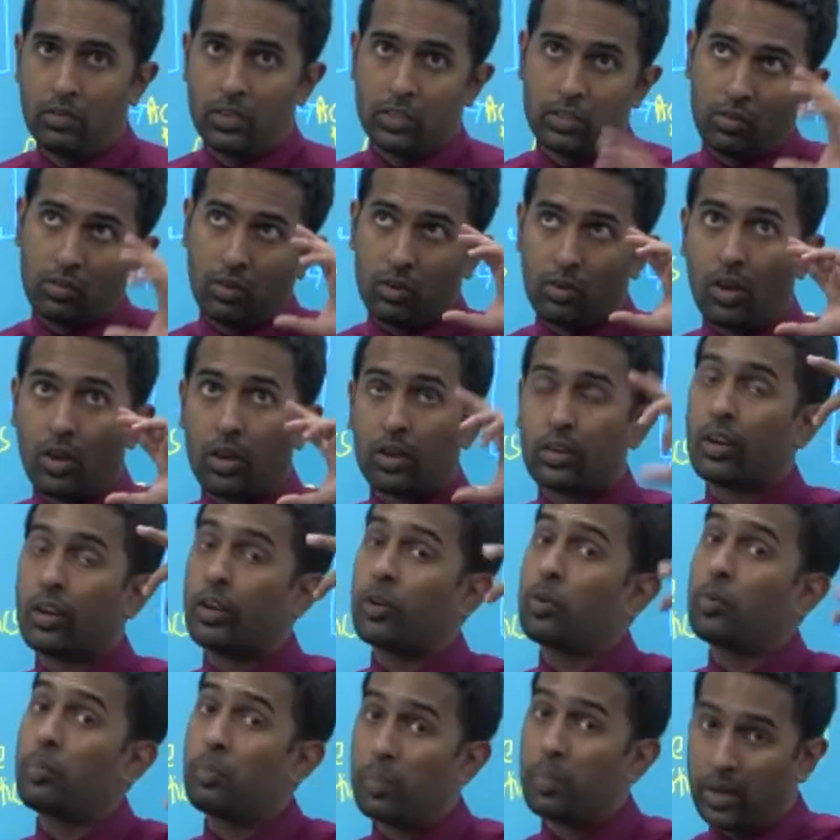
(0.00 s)
First of all, we are
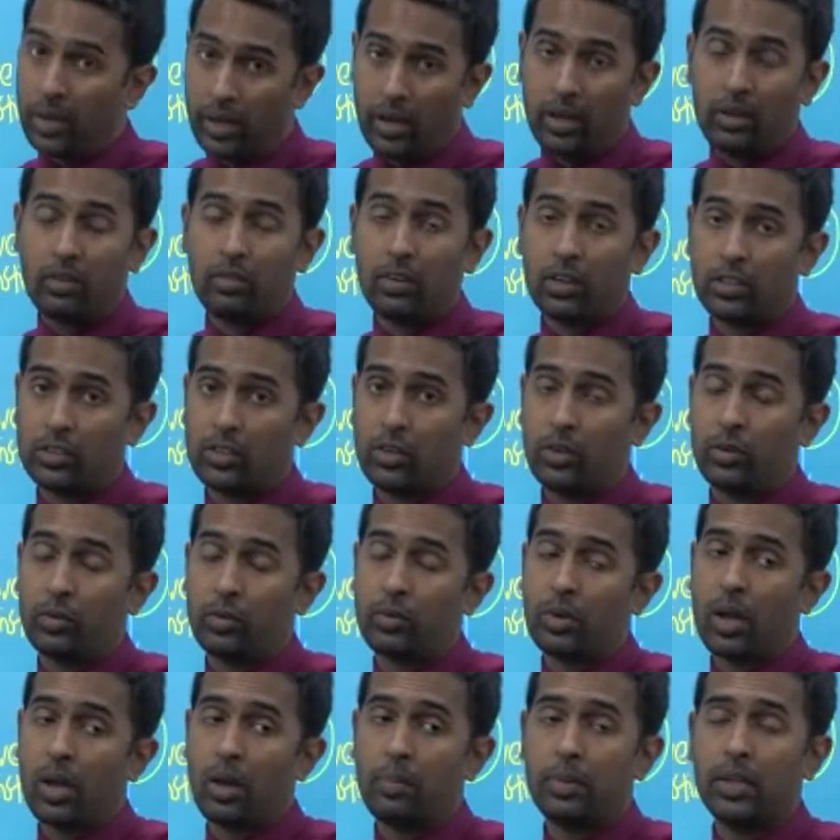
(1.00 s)
trying to predict what's going
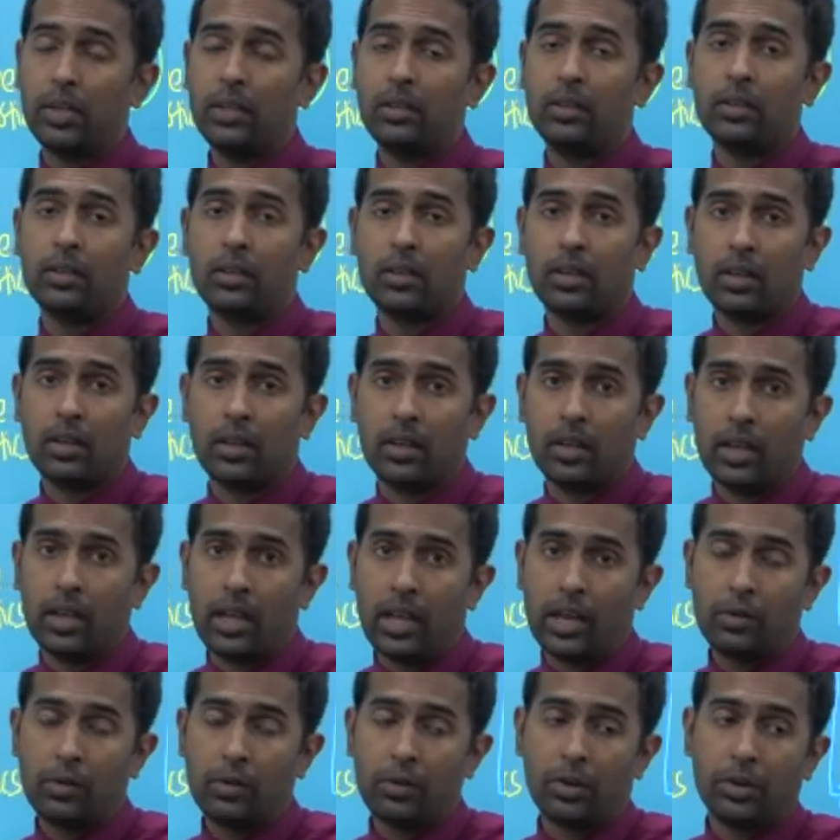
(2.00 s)
to happen,
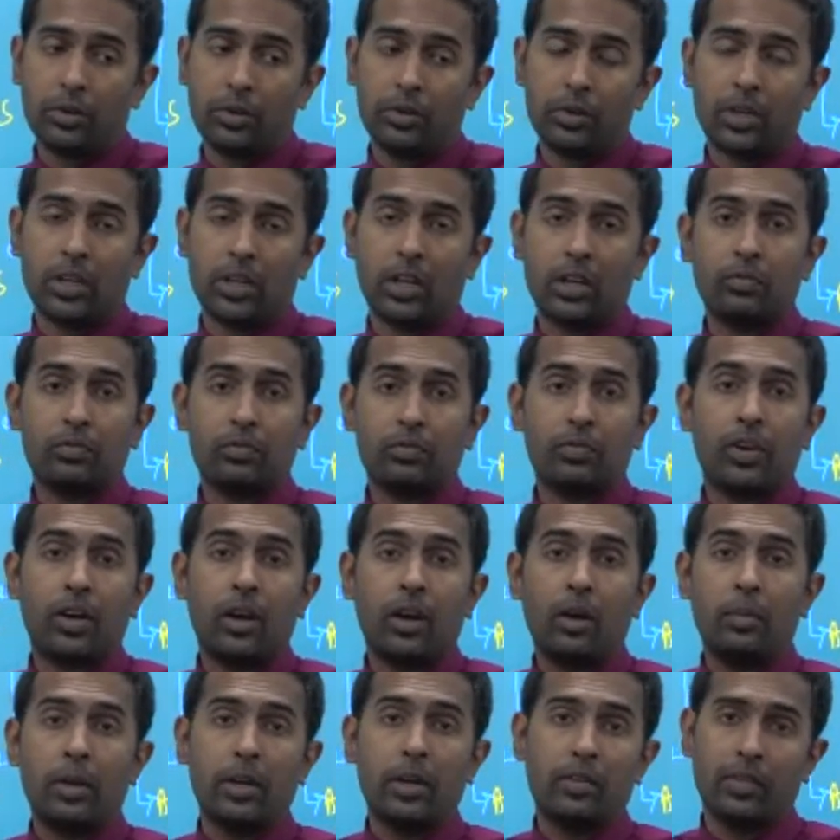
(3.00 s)
and we are going to
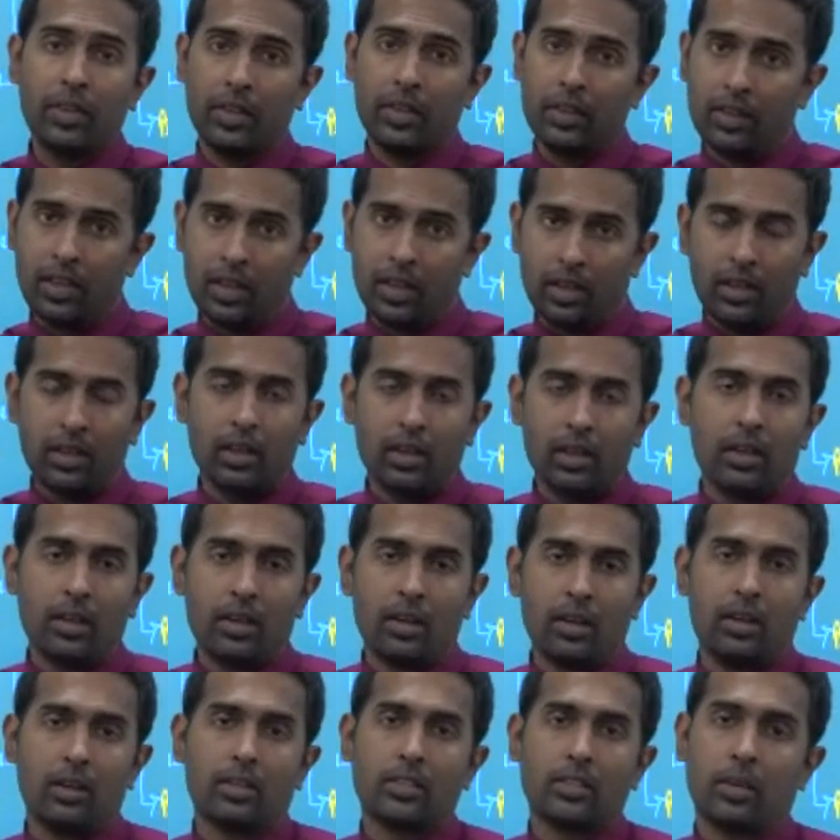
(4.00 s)
confirm it with the
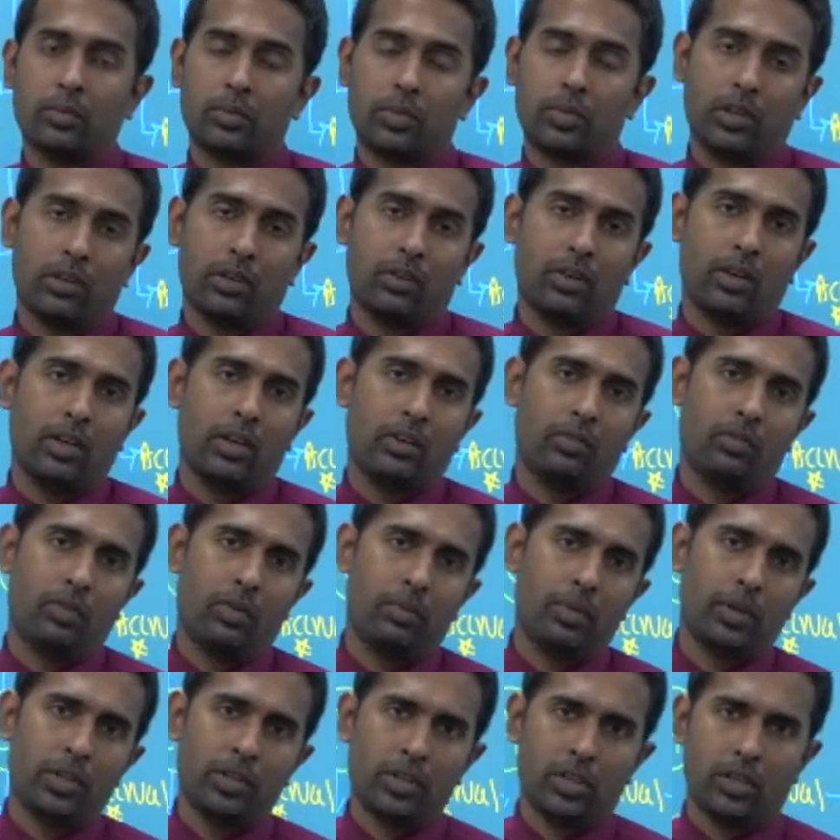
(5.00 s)
subsequent
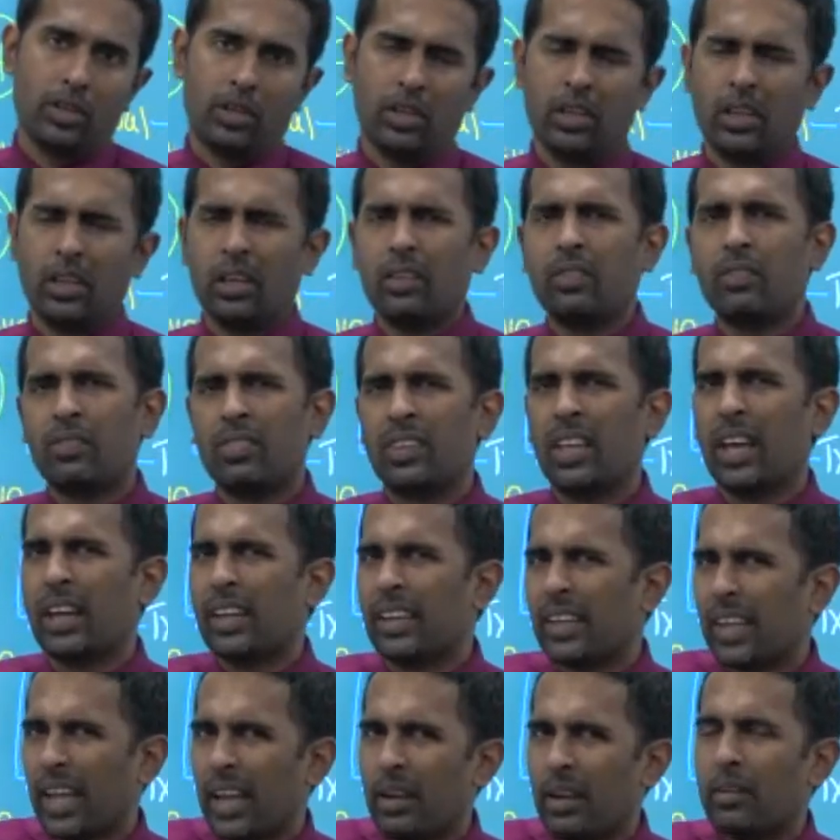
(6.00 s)
information. If
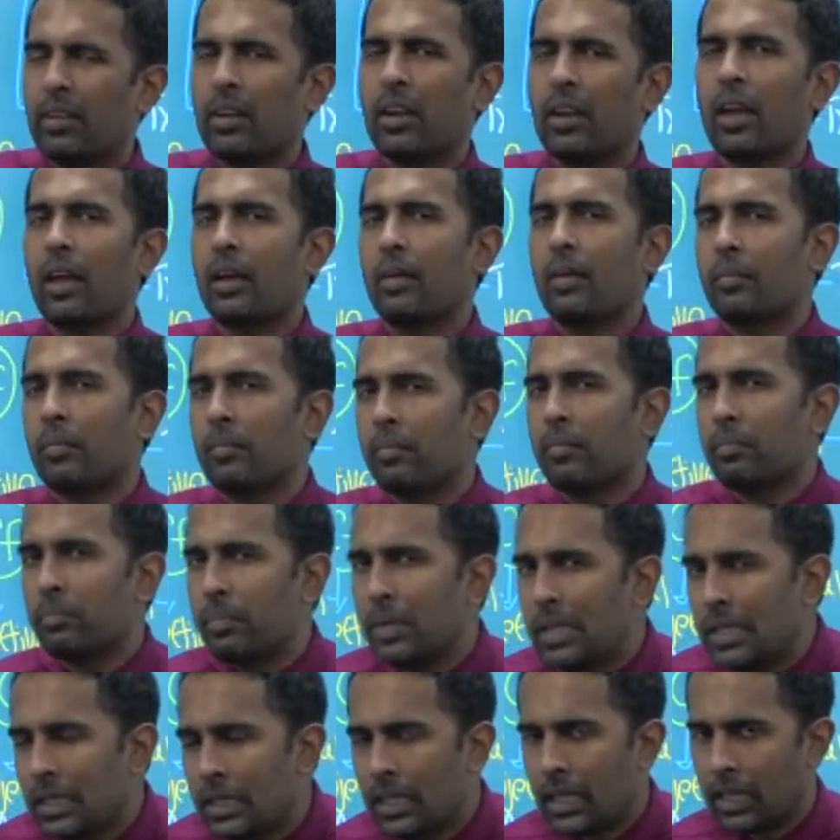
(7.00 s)
that can
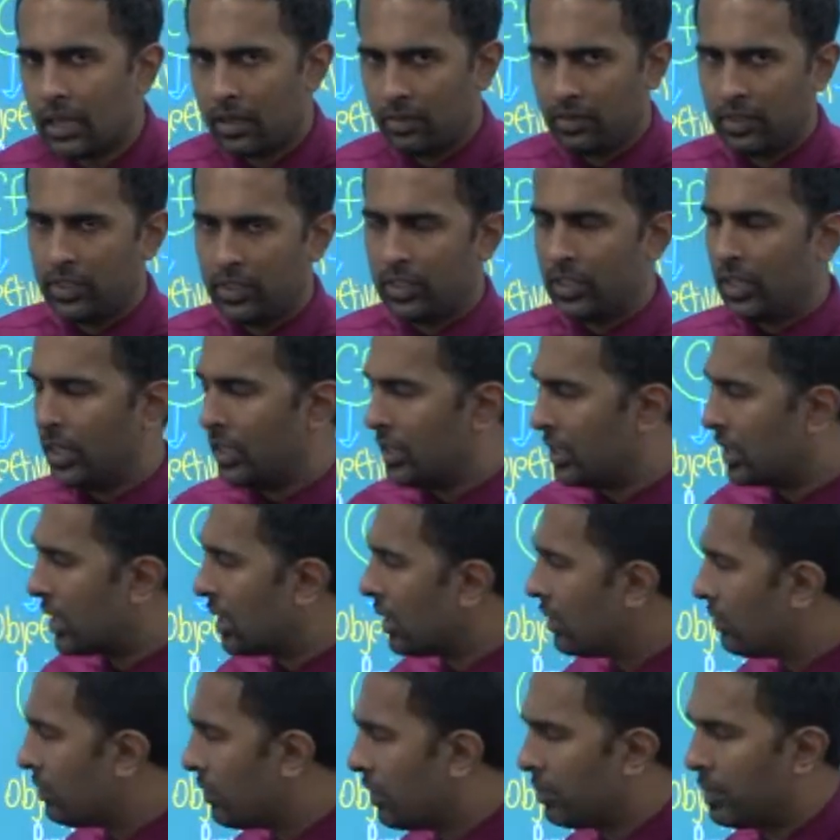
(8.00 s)
be there, we say it's
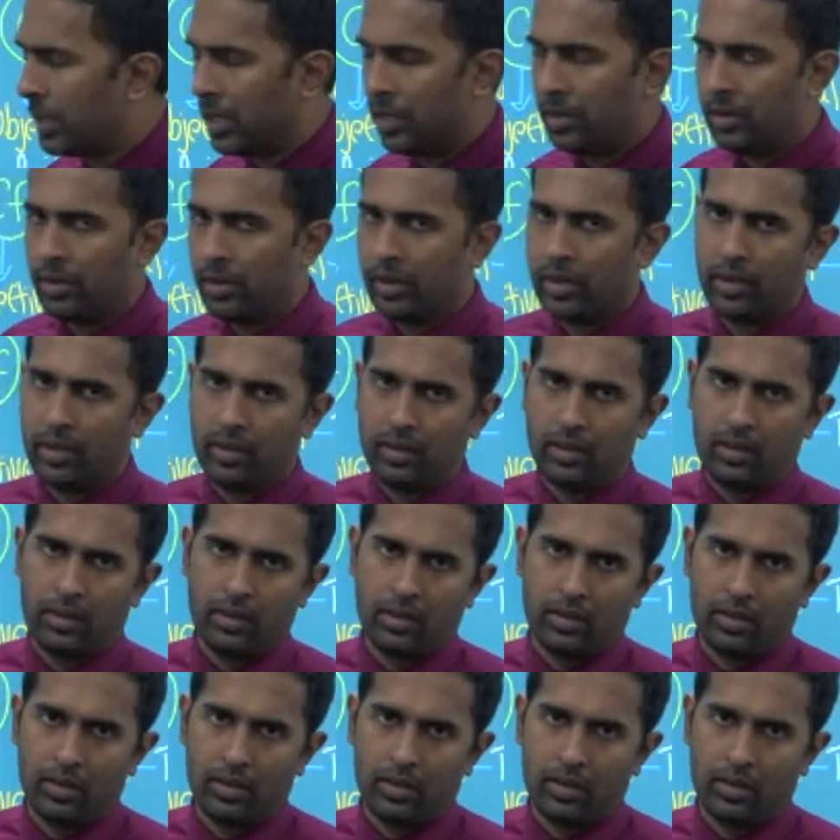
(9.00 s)
confirmatory.